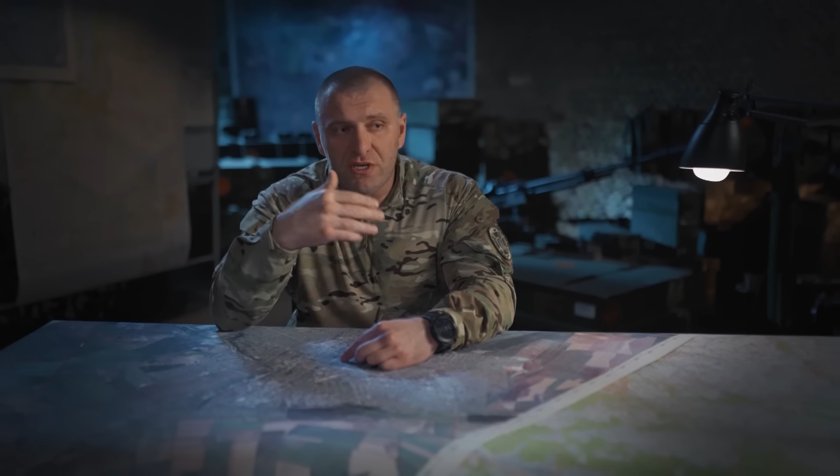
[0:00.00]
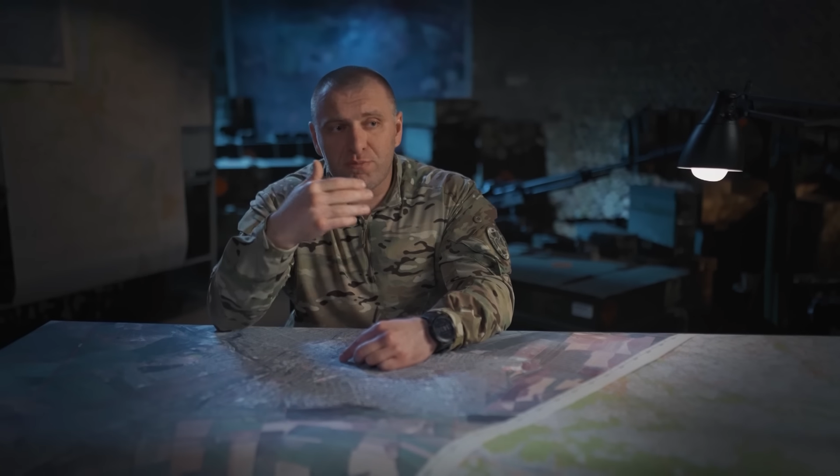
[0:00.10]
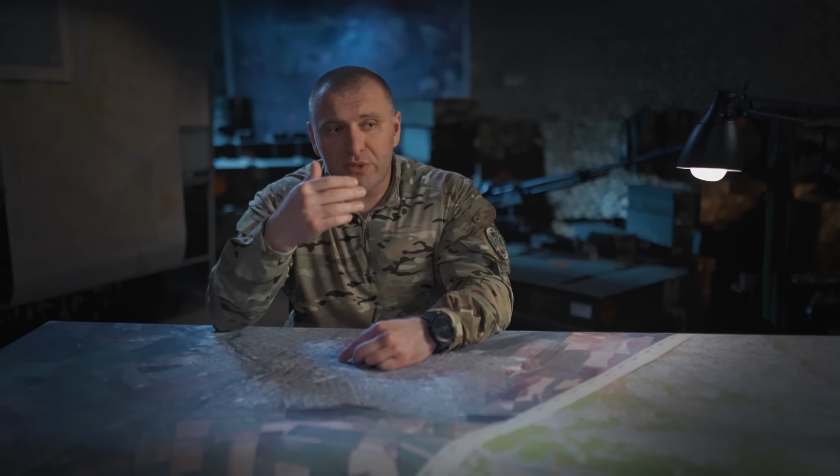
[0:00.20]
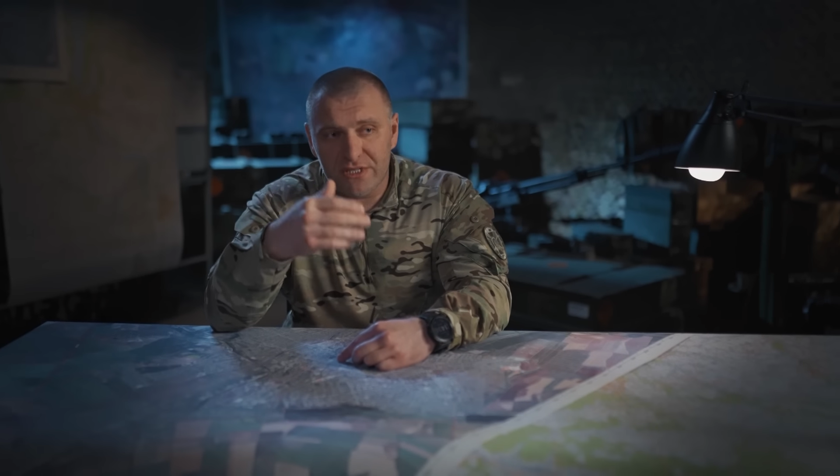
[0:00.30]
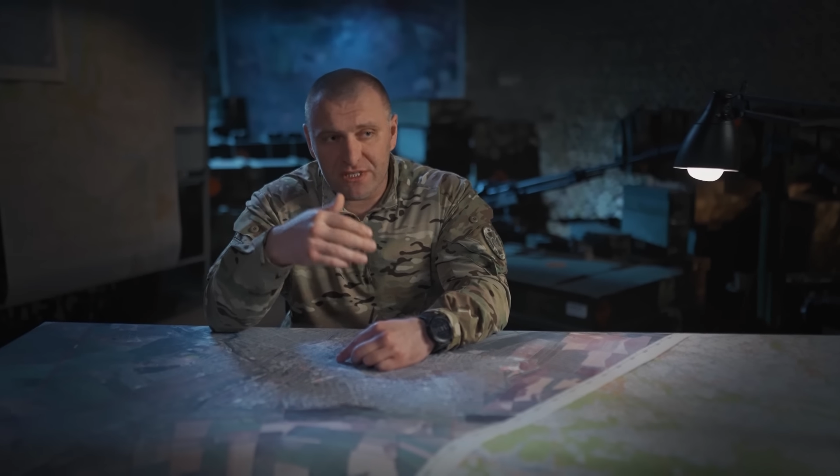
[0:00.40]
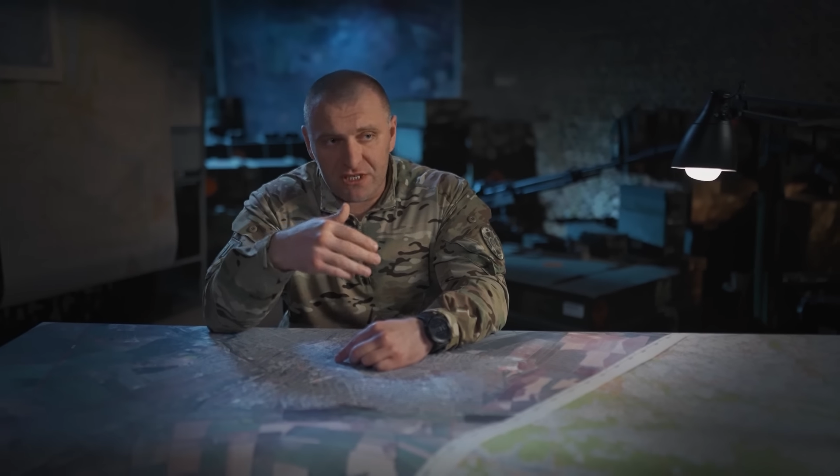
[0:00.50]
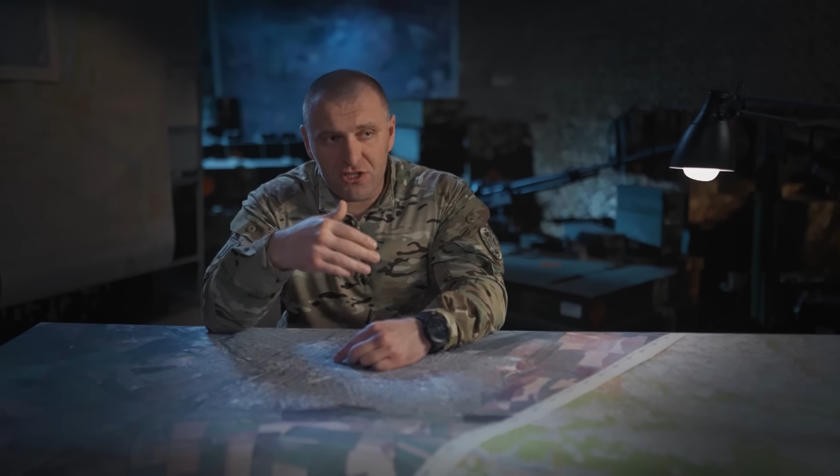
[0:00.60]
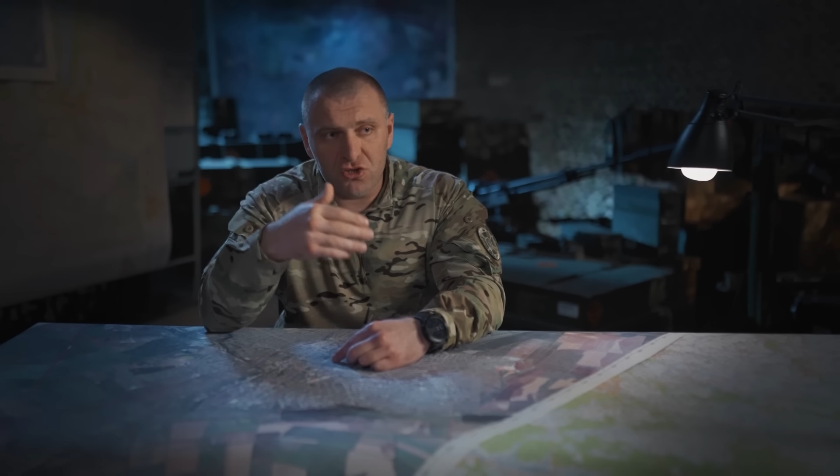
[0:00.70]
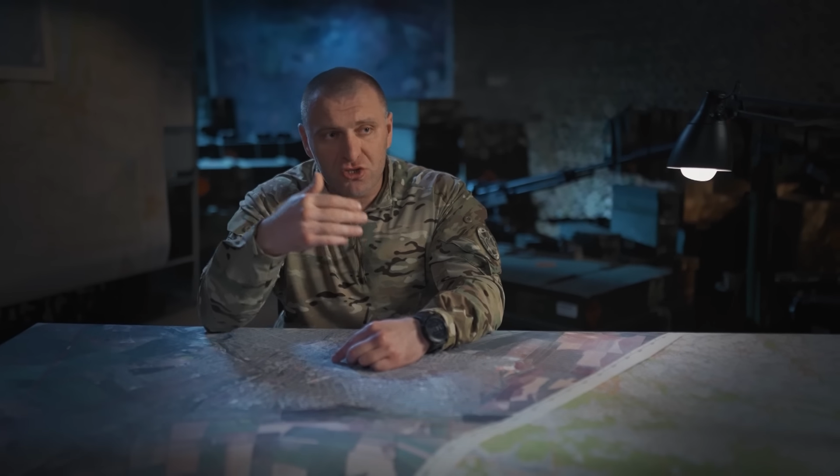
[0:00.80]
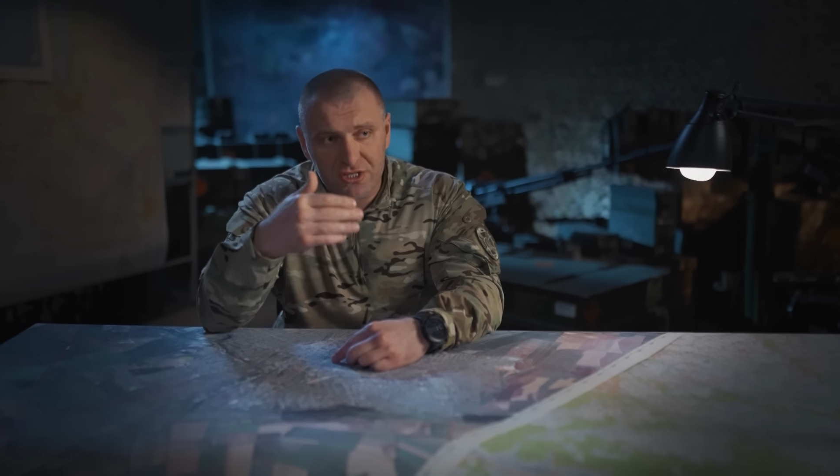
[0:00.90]

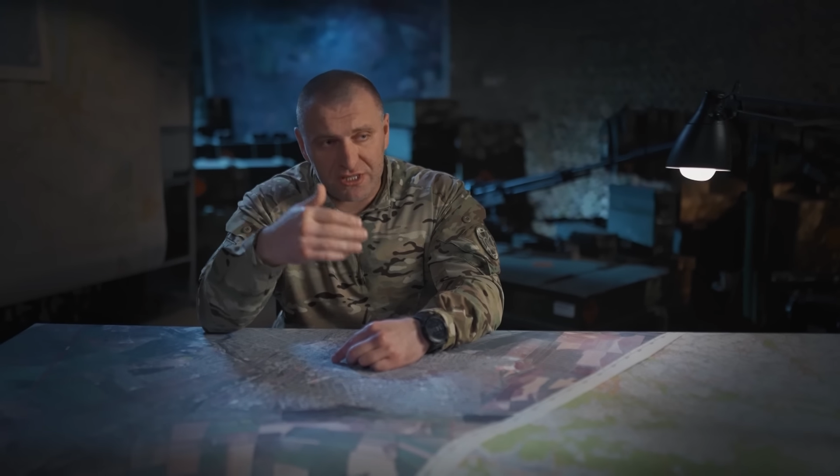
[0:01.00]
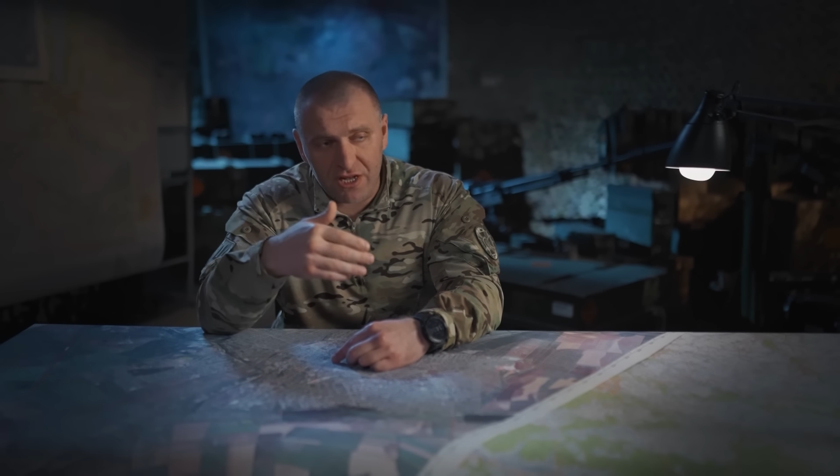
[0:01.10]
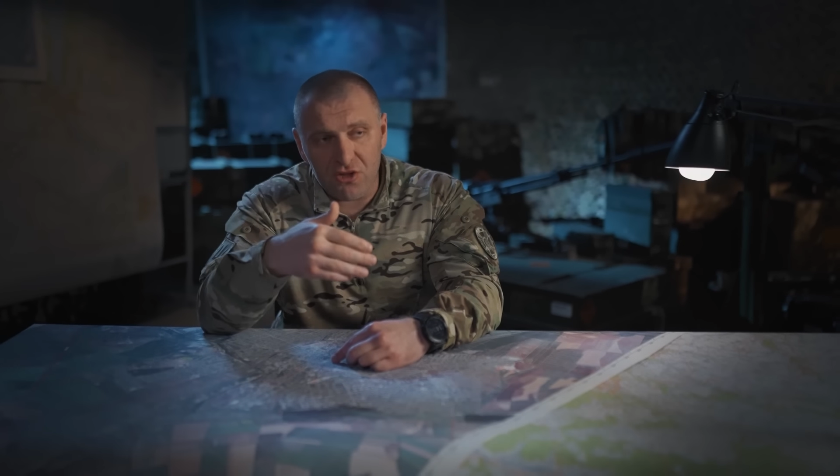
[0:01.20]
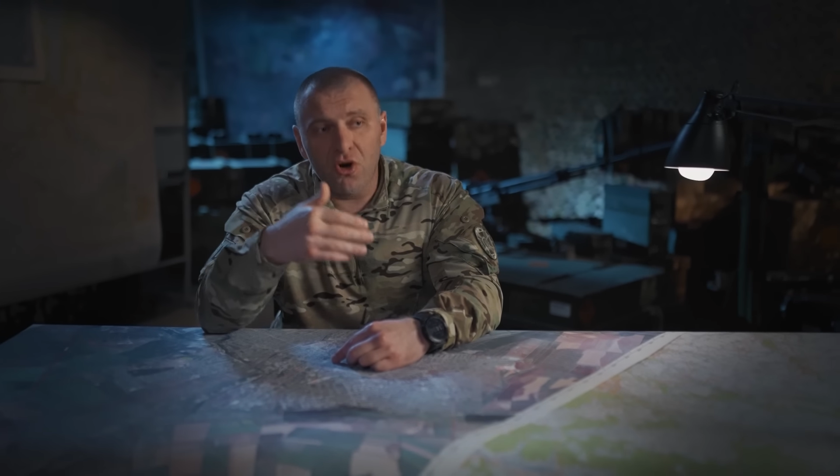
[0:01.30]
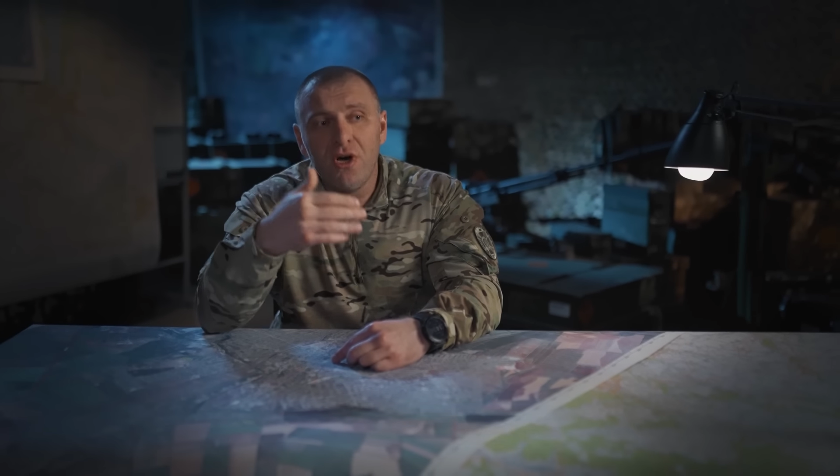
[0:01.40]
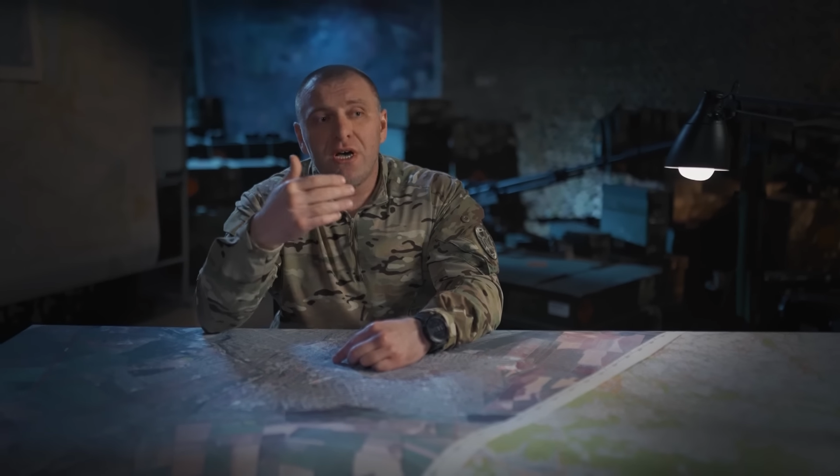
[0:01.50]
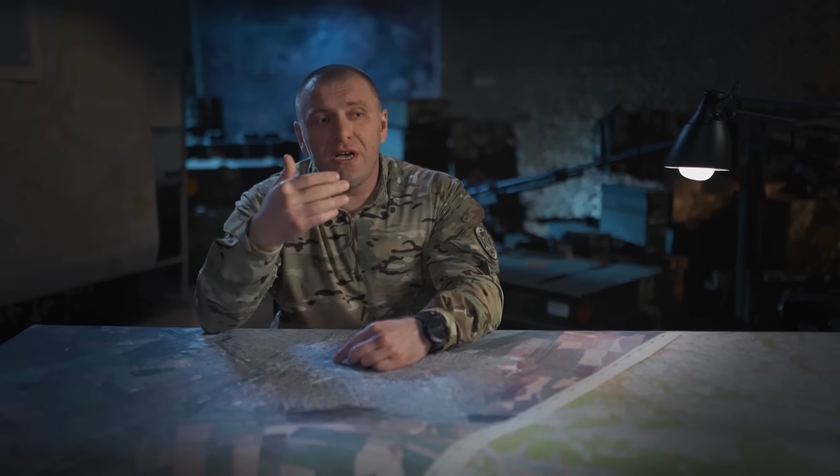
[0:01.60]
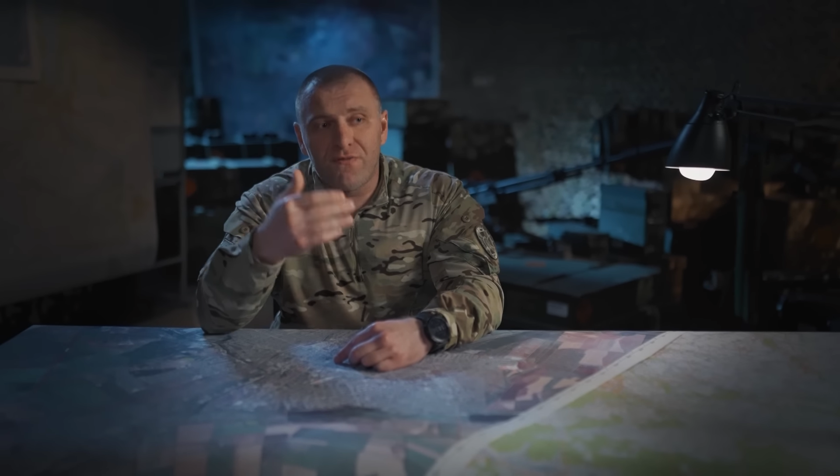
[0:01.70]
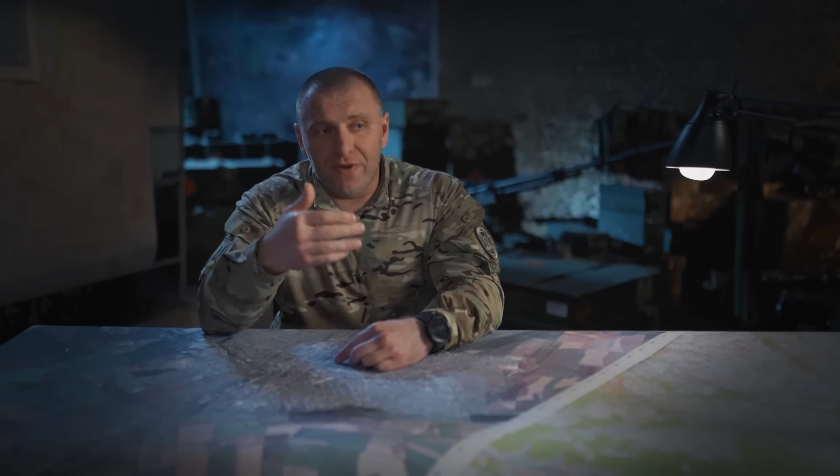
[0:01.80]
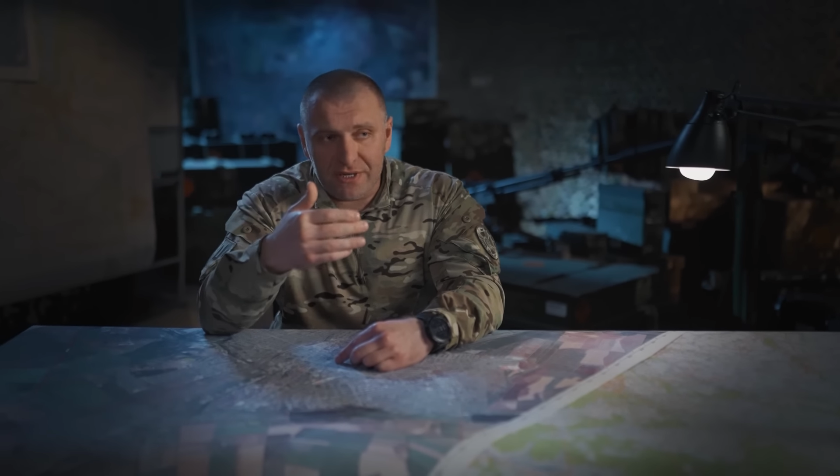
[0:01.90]
consistently and
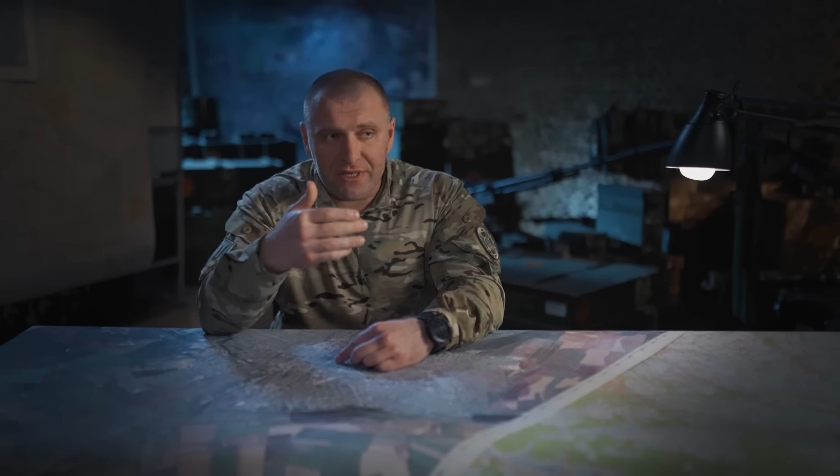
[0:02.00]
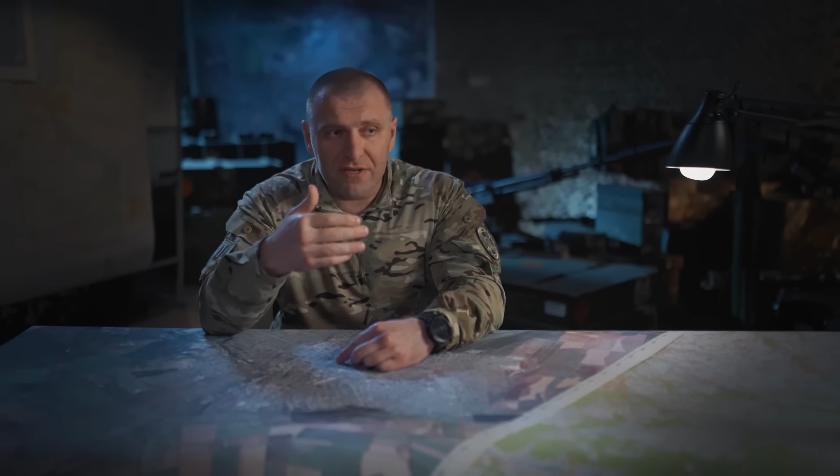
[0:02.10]
effectively.